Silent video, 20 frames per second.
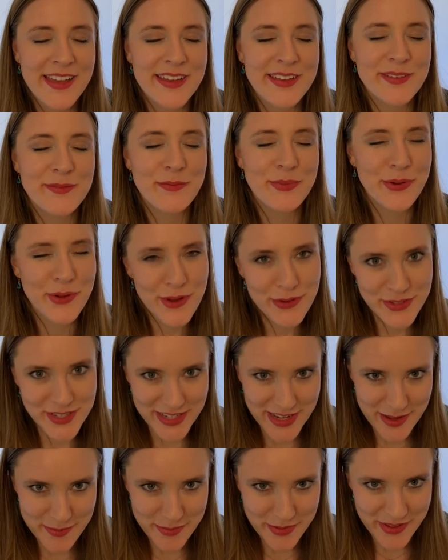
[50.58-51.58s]
Pro tip,
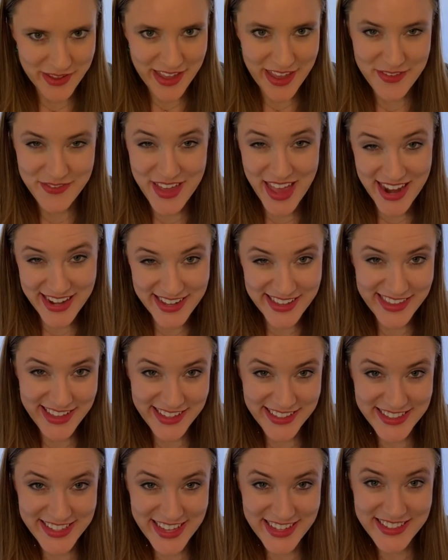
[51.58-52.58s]
if anything
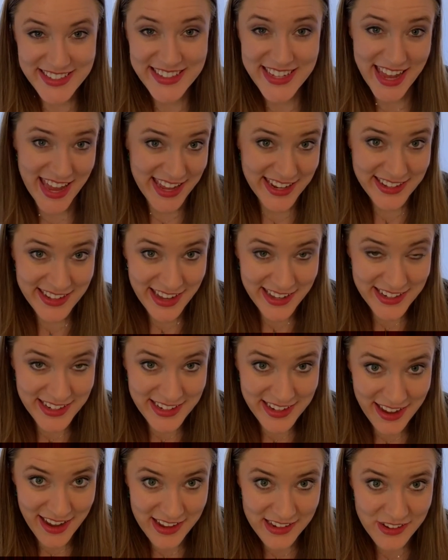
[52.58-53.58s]
says
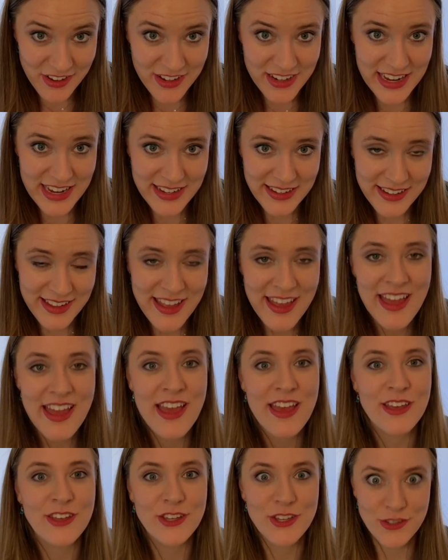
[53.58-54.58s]
1099 on it,
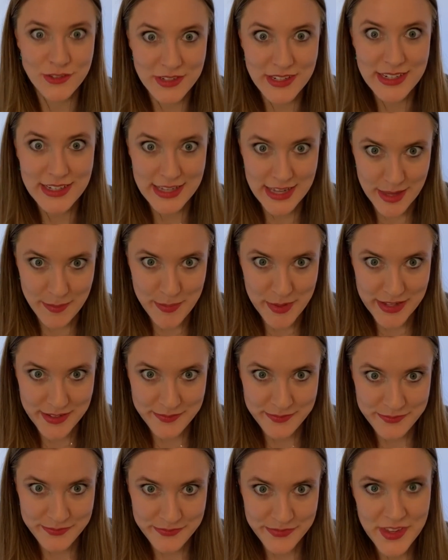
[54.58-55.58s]
you need to keep it,
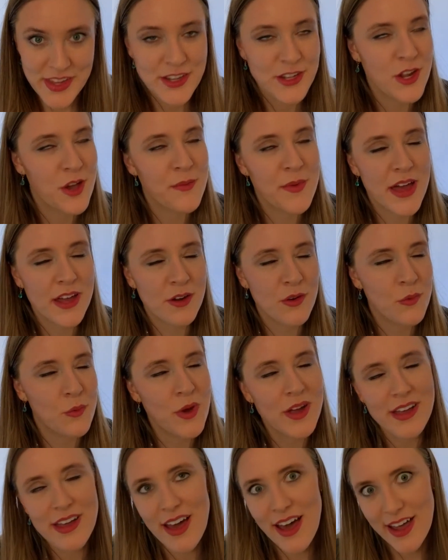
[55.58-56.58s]
no matter what
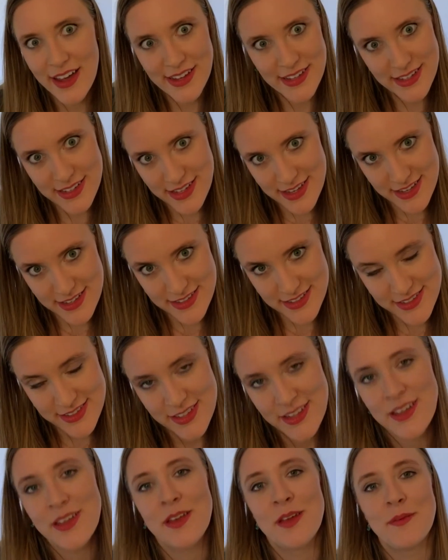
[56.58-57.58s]
kind it is,
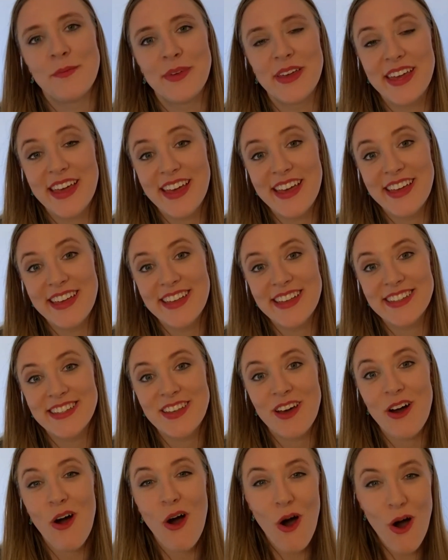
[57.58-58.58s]
because
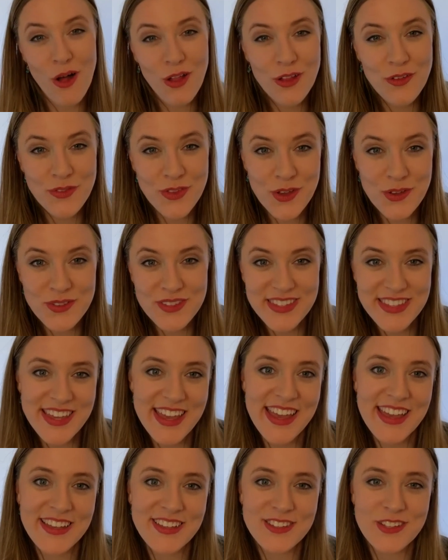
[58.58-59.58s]
all of those
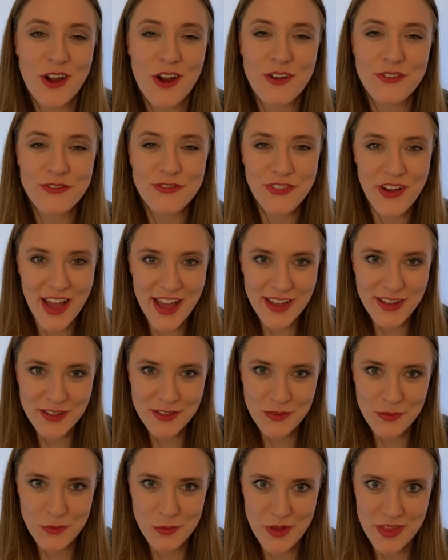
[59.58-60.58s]
things are filed
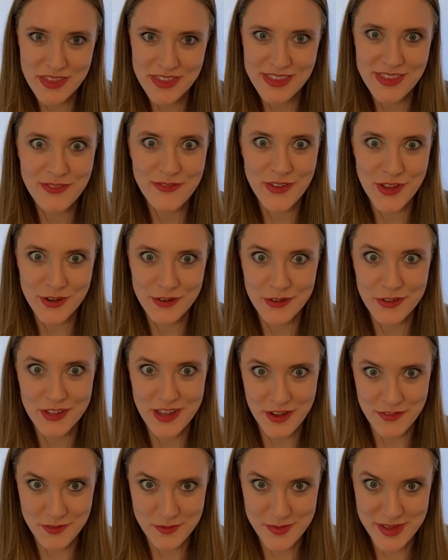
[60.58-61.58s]
with the federal
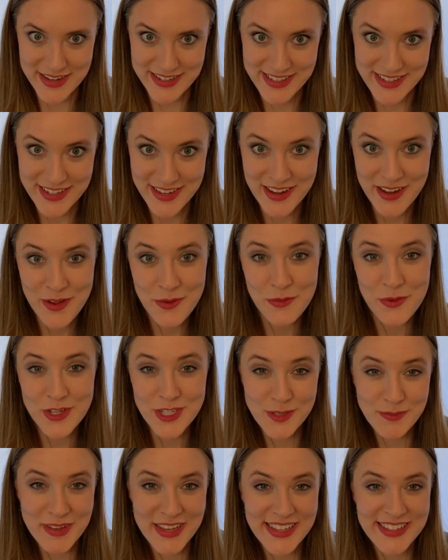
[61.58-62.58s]
government, which
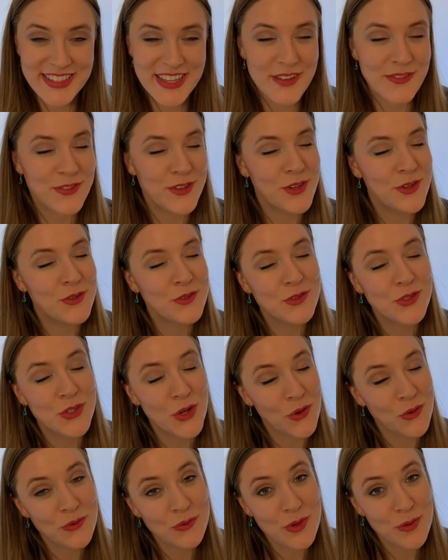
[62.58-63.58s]
means if you don't
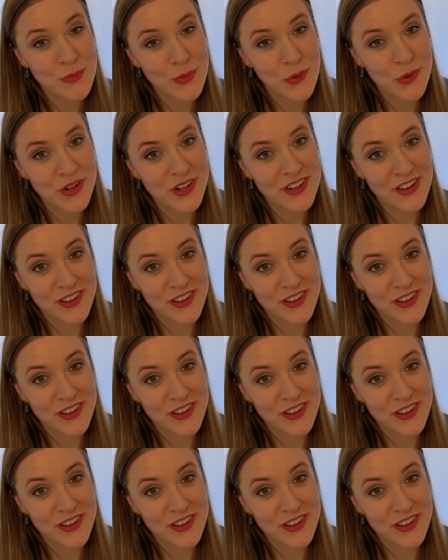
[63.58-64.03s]
report it on